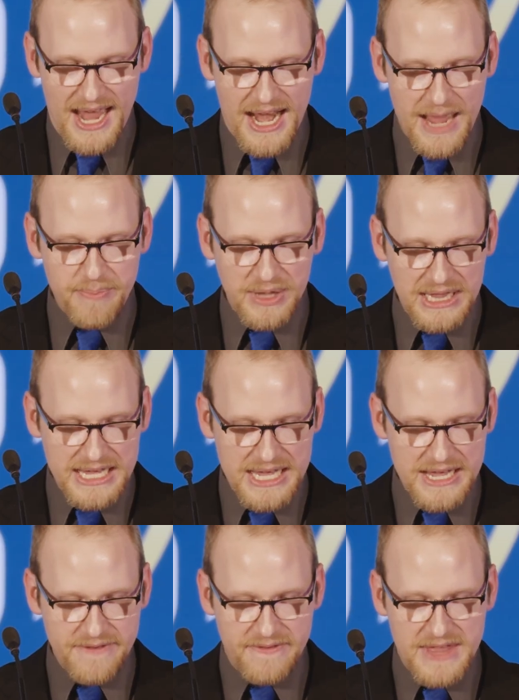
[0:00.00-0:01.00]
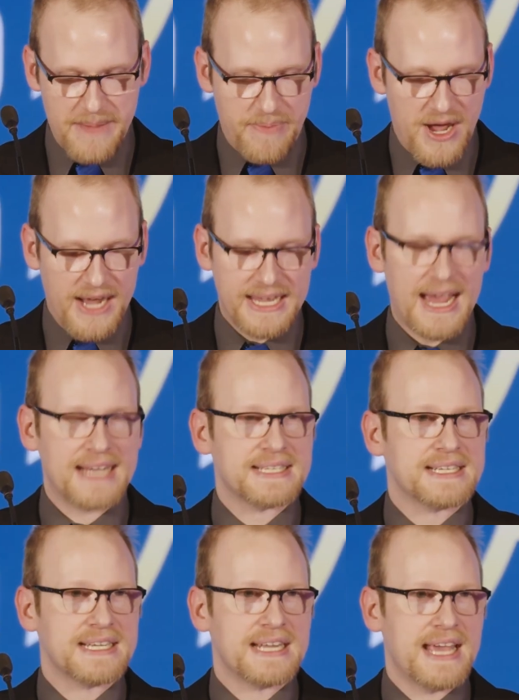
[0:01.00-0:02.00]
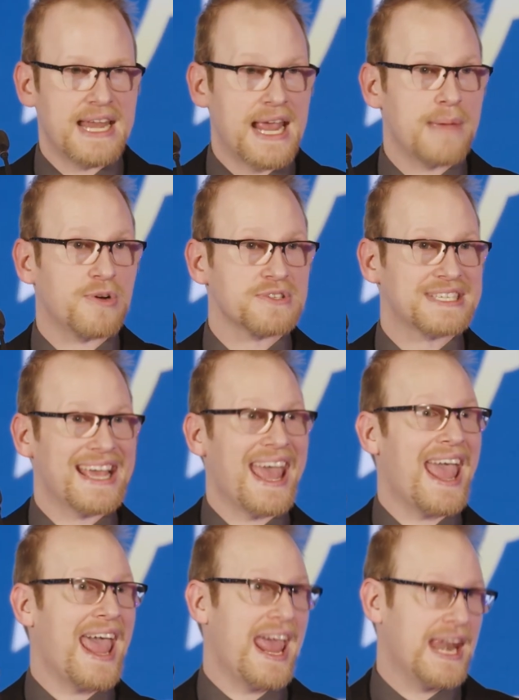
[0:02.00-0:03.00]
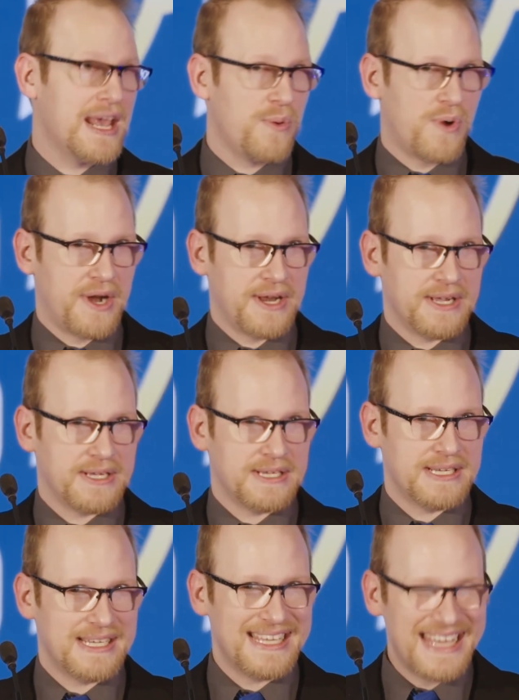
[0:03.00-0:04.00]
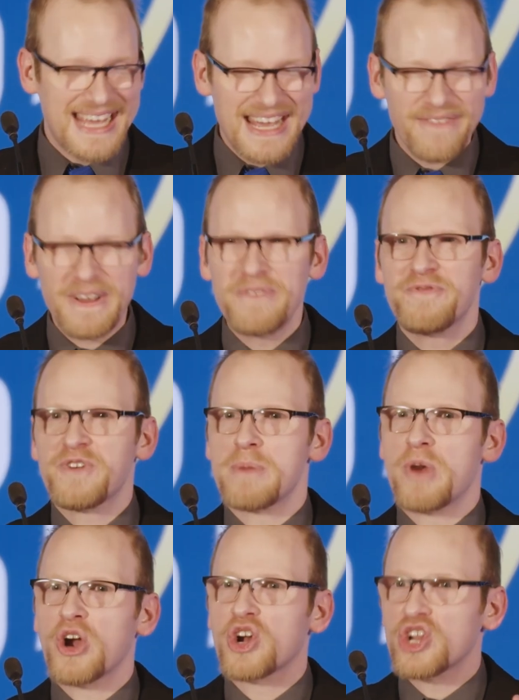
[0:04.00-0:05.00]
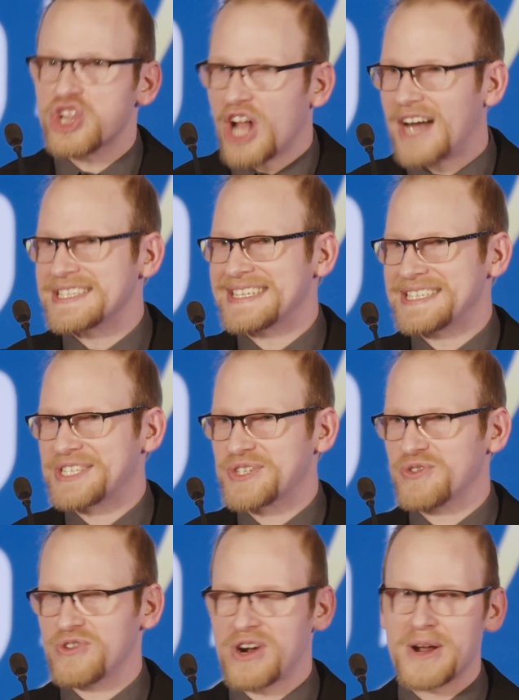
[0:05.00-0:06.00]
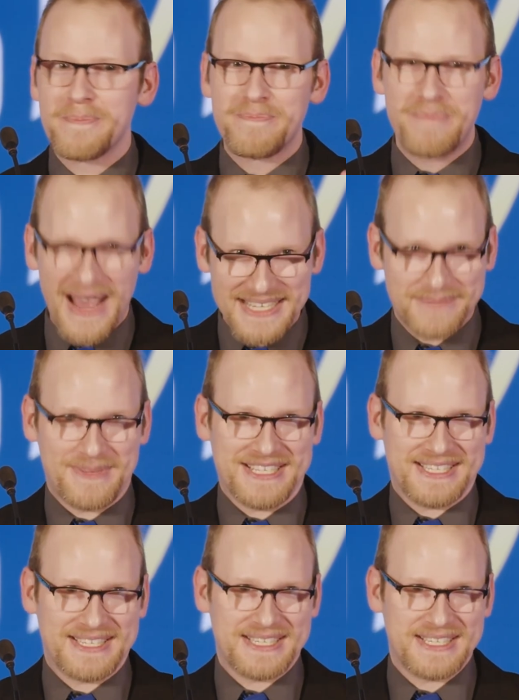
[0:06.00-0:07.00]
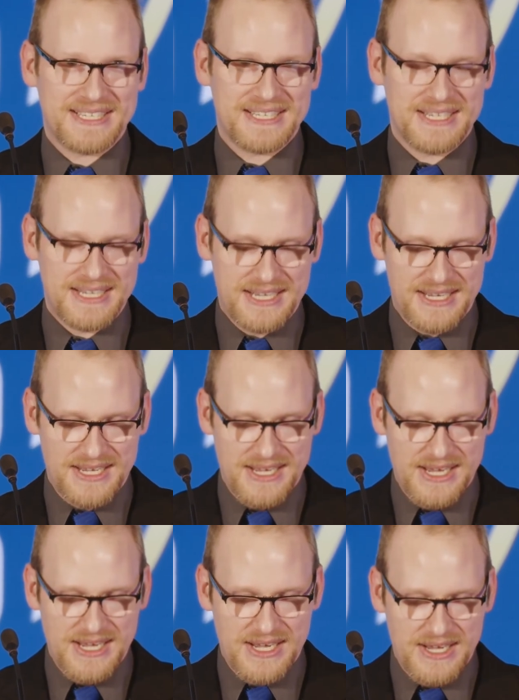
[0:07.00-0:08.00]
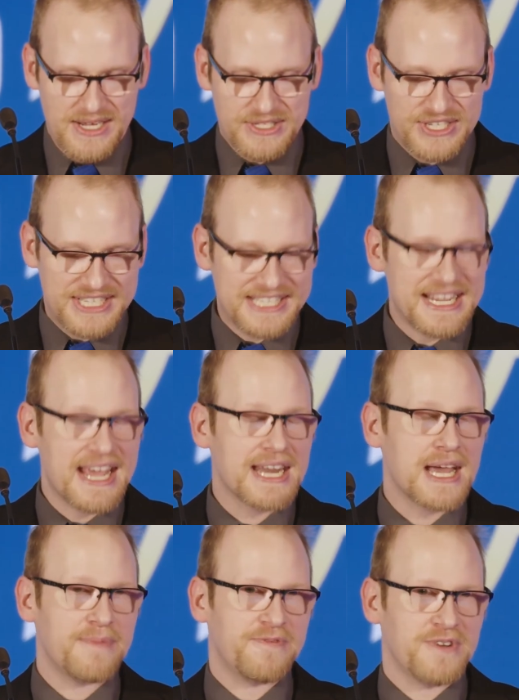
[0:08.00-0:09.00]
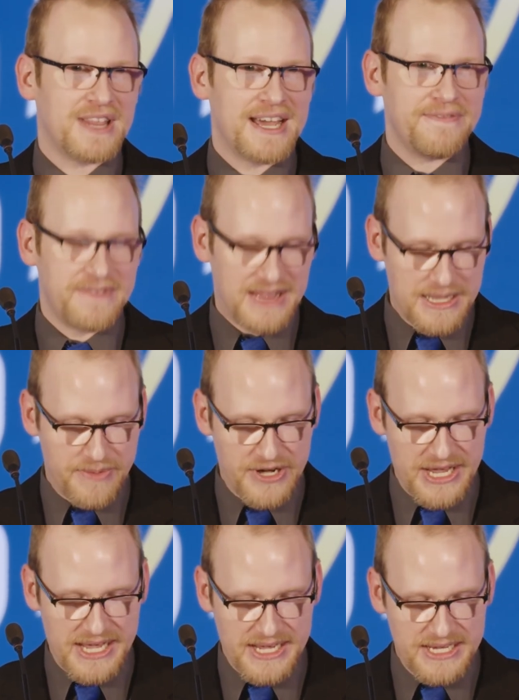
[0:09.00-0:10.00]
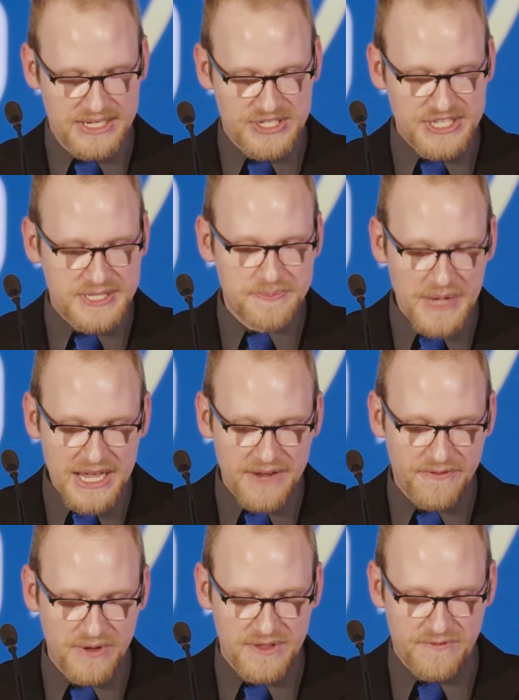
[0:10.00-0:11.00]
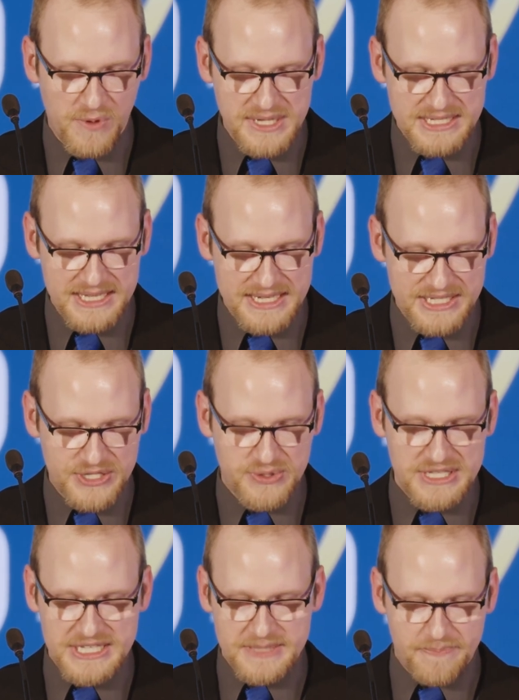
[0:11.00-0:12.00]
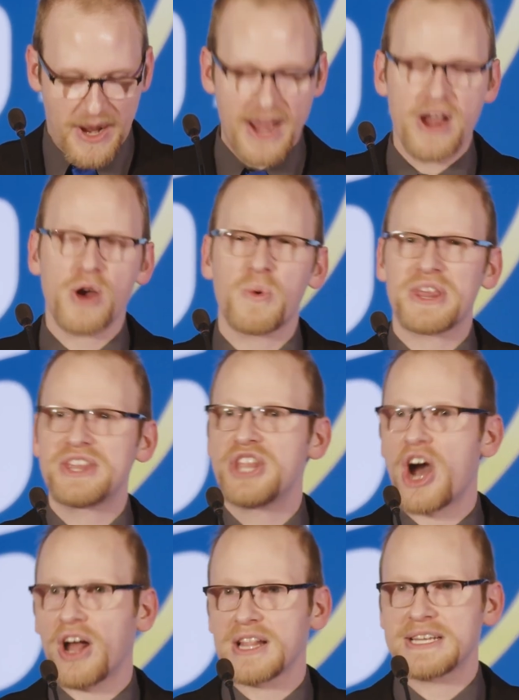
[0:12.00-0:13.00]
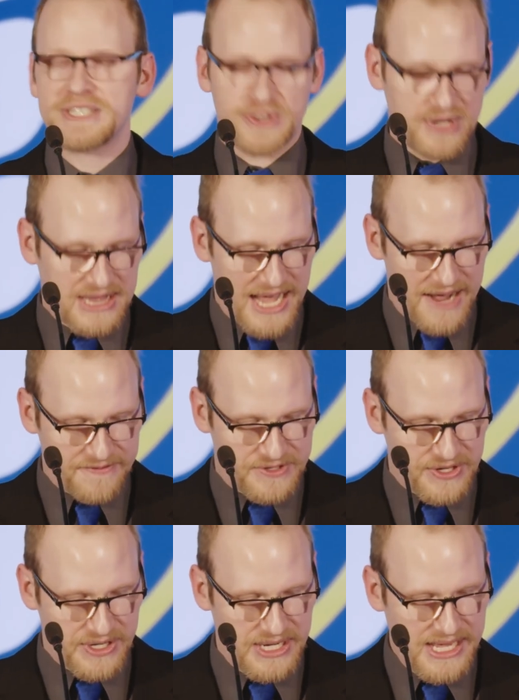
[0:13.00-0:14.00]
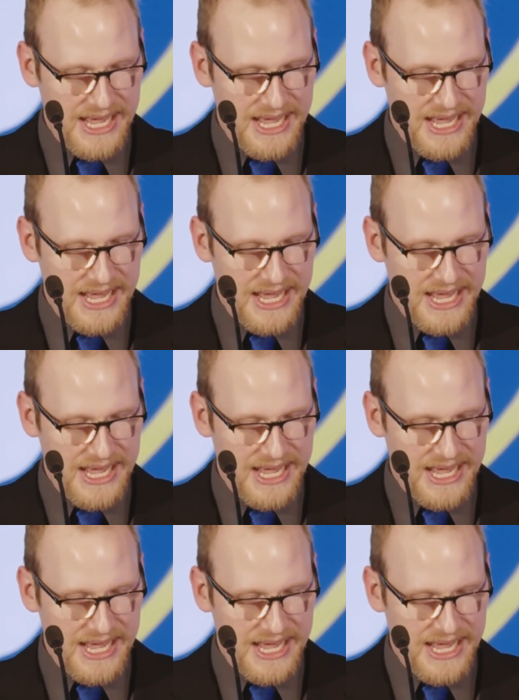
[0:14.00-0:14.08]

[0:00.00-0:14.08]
And I believe that podcasting enables anyone, even from our closets or our basements, to stand up for life and liberty, to speak for the voiceless, to inspire with knowledge or laughter,